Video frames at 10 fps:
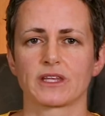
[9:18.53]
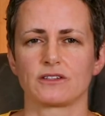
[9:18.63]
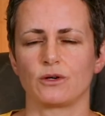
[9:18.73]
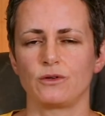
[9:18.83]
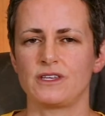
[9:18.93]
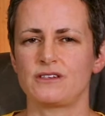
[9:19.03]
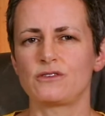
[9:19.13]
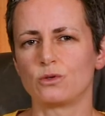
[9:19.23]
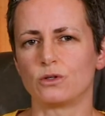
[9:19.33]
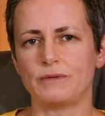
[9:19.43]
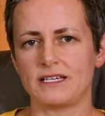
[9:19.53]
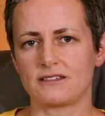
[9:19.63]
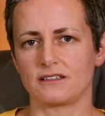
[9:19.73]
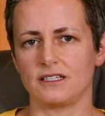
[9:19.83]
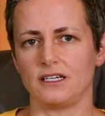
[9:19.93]
So this tool
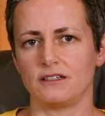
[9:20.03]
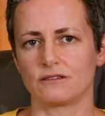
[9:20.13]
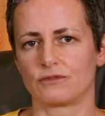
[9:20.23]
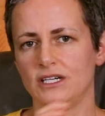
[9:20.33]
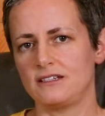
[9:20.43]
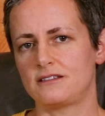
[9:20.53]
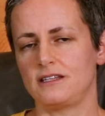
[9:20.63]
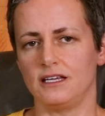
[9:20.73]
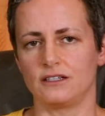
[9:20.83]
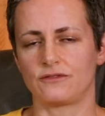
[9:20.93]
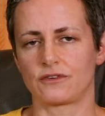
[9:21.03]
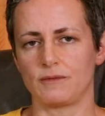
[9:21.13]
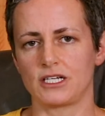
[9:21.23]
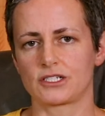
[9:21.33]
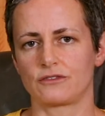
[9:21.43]
basically reads the
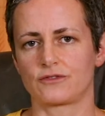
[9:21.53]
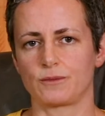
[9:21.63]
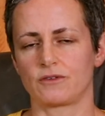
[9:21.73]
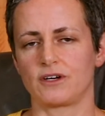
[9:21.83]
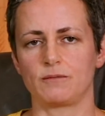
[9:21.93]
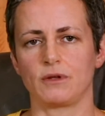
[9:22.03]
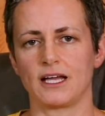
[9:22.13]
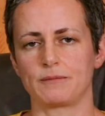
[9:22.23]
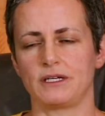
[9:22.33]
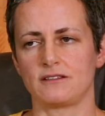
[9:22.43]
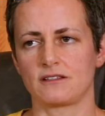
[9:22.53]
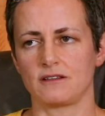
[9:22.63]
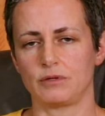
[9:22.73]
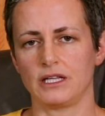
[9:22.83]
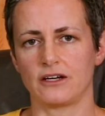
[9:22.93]
information from the red and black pins in
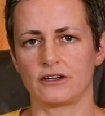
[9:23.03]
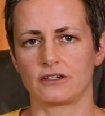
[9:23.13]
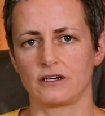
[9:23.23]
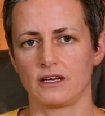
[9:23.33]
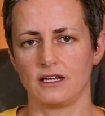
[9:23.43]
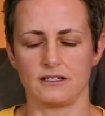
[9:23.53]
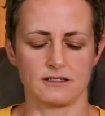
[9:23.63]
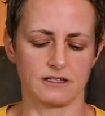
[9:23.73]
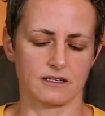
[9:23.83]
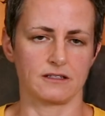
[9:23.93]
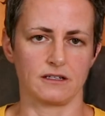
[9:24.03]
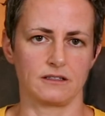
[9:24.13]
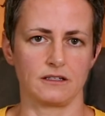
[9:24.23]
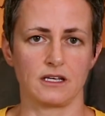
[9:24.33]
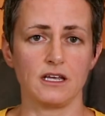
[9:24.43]
the planner and sticks
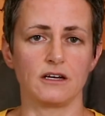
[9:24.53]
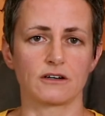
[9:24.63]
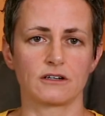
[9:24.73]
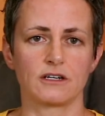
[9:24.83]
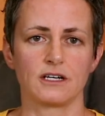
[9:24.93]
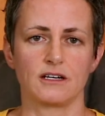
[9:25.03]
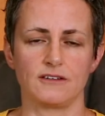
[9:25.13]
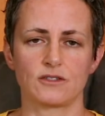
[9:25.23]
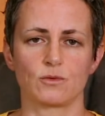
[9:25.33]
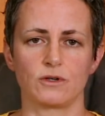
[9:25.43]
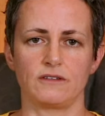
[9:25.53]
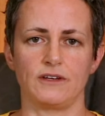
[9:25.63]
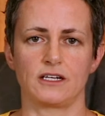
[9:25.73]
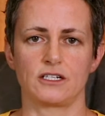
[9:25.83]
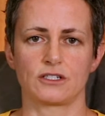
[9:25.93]
it here, and that's one
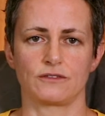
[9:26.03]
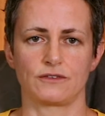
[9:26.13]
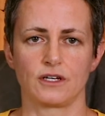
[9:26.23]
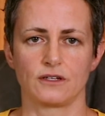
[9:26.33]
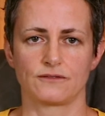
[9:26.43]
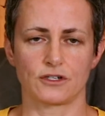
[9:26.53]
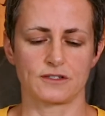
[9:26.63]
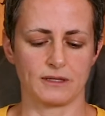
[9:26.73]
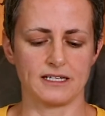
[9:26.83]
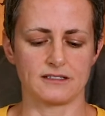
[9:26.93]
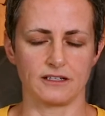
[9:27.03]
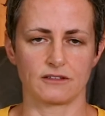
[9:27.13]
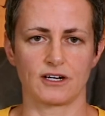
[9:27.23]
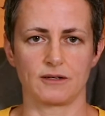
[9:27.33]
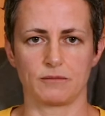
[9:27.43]
advantage of first placing
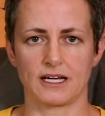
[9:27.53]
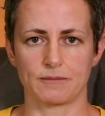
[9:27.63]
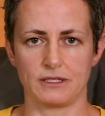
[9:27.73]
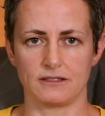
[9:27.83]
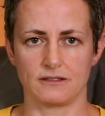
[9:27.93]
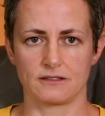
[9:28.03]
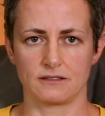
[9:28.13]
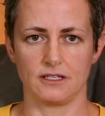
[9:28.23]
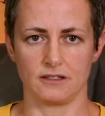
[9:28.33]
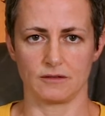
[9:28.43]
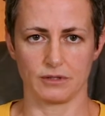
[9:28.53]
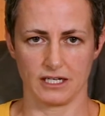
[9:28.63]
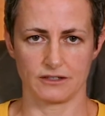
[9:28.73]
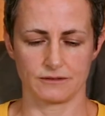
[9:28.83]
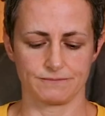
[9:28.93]
the red and black pins in the
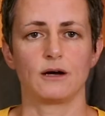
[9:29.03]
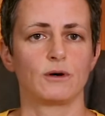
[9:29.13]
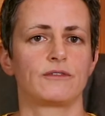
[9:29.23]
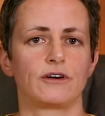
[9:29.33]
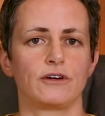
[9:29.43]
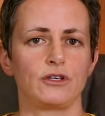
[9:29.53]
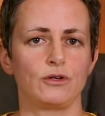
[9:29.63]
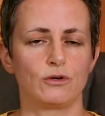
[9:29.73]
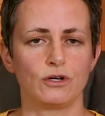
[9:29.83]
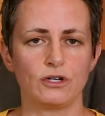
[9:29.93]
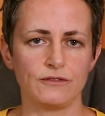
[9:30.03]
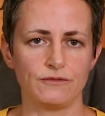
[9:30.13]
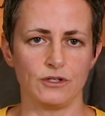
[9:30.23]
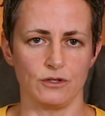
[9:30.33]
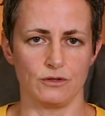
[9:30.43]
planner. However, you
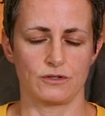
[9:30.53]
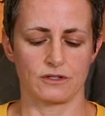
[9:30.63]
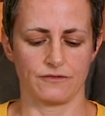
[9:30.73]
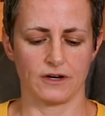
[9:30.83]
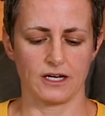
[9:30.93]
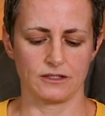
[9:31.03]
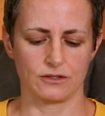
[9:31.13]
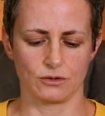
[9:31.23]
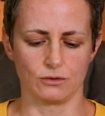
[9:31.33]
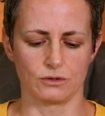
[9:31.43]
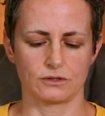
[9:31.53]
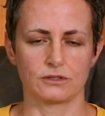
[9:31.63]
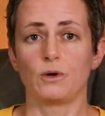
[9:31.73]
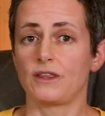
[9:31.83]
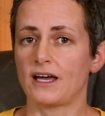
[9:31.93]
could use the find
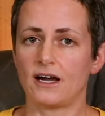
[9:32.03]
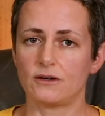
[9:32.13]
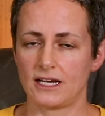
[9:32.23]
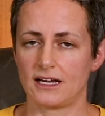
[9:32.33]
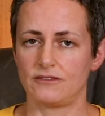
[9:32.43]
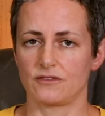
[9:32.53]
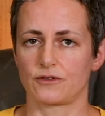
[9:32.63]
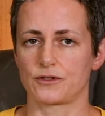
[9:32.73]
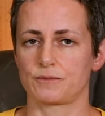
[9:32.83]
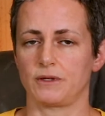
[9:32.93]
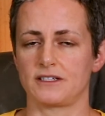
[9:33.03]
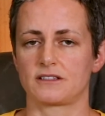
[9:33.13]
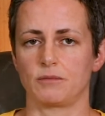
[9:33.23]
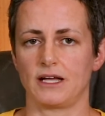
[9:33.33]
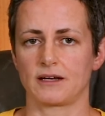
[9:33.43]
tool without having first
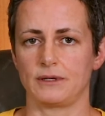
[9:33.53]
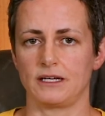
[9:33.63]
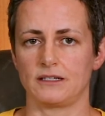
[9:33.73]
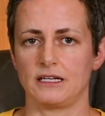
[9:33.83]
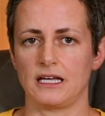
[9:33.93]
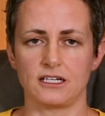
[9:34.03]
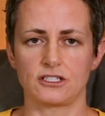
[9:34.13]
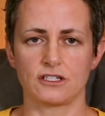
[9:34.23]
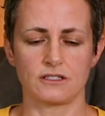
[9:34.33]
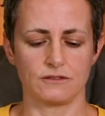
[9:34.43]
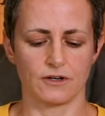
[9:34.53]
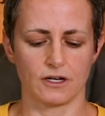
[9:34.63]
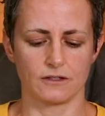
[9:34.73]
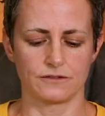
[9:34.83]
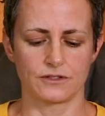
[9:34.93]
placed the black pin, and it just
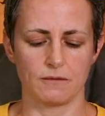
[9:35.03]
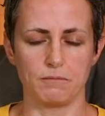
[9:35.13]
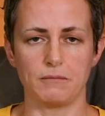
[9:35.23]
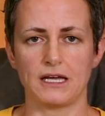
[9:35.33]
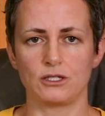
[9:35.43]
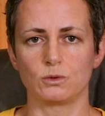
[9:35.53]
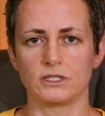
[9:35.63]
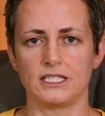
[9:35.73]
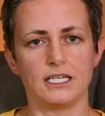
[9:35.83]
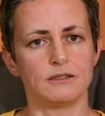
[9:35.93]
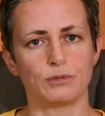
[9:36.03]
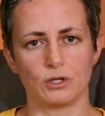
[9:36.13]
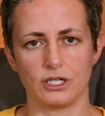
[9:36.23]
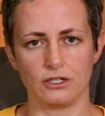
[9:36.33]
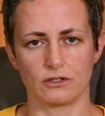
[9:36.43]
involves manually
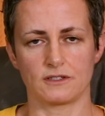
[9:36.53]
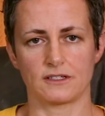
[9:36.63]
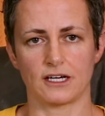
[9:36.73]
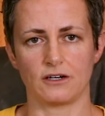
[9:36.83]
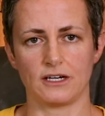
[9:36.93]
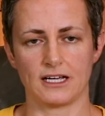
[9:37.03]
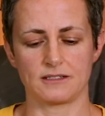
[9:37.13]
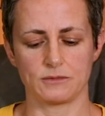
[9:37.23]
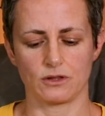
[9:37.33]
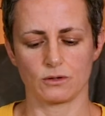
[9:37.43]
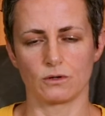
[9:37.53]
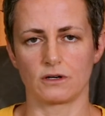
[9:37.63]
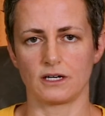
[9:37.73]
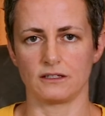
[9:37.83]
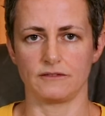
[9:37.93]
inputting your desired azimuth
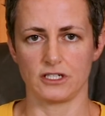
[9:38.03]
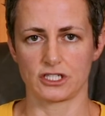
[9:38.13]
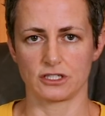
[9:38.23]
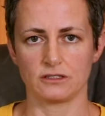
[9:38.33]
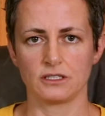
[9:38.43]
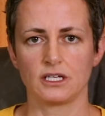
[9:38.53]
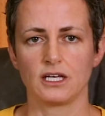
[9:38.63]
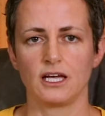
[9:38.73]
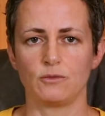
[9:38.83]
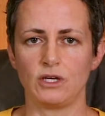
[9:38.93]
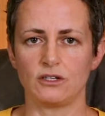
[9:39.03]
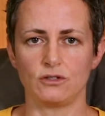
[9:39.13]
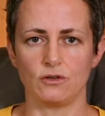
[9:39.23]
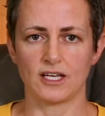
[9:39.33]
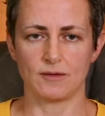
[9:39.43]
or elevation. And we can
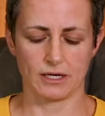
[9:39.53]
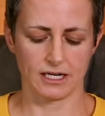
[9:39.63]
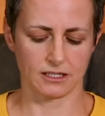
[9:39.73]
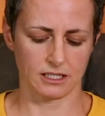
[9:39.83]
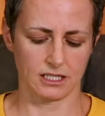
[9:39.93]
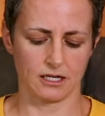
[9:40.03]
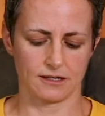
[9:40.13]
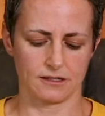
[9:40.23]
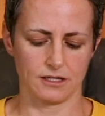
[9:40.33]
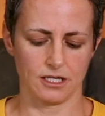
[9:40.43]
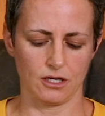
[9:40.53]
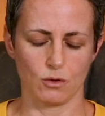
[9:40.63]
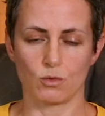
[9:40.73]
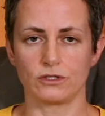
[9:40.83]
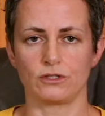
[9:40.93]
do that by clicking on
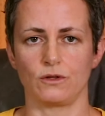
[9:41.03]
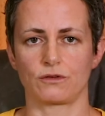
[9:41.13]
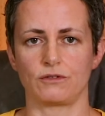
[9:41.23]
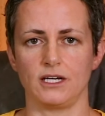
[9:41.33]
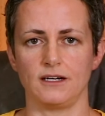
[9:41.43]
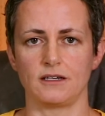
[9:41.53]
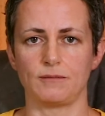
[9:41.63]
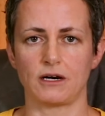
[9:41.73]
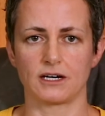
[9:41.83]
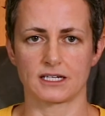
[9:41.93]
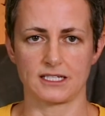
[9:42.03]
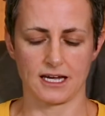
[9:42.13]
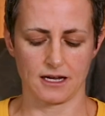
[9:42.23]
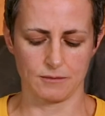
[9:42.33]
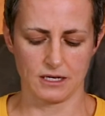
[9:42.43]
the 1, 2, 3 numeric
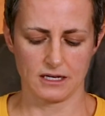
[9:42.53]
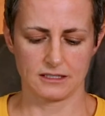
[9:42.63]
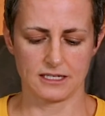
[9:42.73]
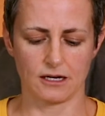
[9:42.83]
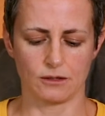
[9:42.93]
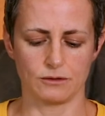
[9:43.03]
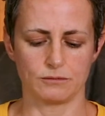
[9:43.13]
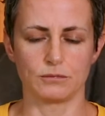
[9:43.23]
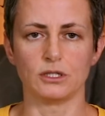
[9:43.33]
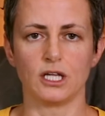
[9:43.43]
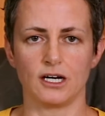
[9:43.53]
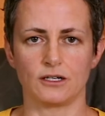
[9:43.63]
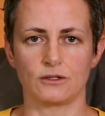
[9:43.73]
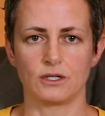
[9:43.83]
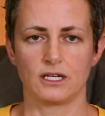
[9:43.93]
tab down
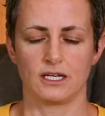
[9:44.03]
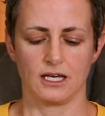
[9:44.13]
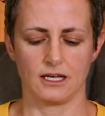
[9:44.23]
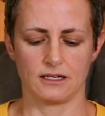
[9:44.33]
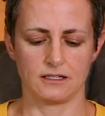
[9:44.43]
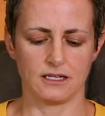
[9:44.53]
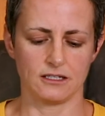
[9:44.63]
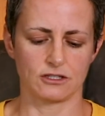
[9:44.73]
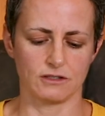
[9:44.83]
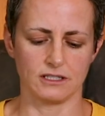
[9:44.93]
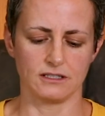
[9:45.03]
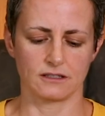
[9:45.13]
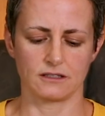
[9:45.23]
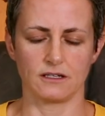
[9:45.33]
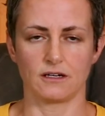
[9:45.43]
below and
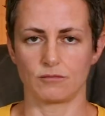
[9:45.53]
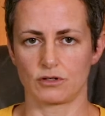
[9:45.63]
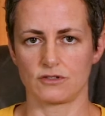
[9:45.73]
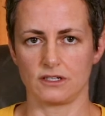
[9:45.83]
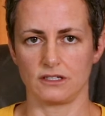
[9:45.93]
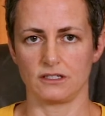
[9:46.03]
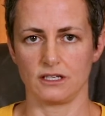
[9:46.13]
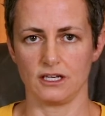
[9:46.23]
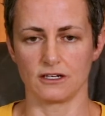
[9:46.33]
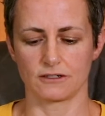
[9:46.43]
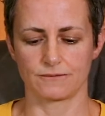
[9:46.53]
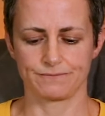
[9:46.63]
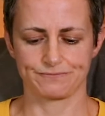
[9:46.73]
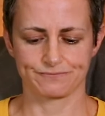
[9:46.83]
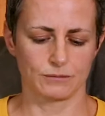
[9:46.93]
entering the numbers in here.
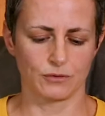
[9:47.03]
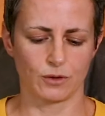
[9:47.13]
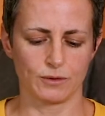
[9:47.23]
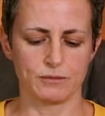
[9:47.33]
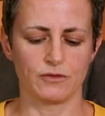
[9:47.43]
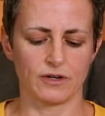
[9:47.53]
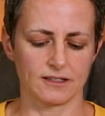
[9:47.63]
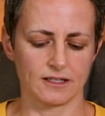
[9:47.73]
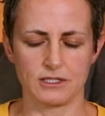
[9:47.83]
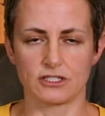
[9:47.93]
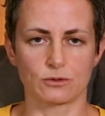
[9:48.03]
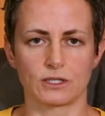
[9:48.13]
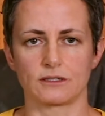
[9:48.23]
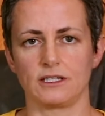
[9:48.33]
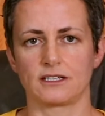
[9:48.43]
Before we move on, let me just
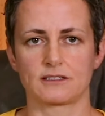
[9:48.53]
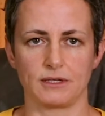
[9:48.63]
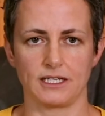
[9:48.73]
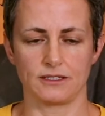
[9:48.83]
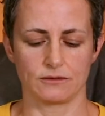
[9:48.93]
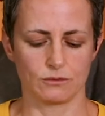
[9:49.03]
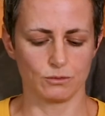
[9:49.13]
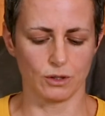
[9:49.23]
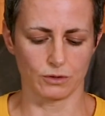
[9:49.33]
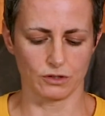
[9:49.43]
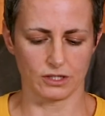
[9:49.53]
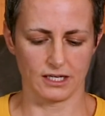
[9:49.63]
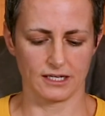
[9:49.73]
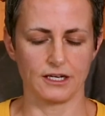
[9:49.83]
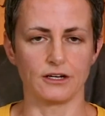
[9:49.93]
quickly explain what we're
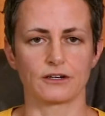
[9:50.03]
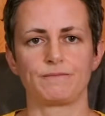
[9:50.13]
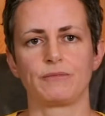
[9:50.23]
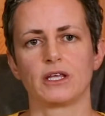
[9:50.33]
looking at here.